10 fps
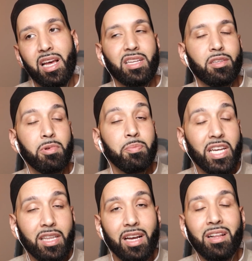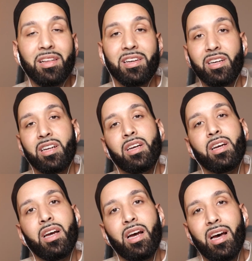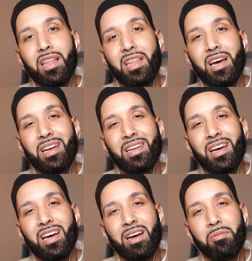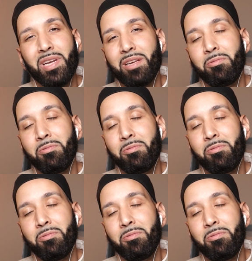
And we make that clear that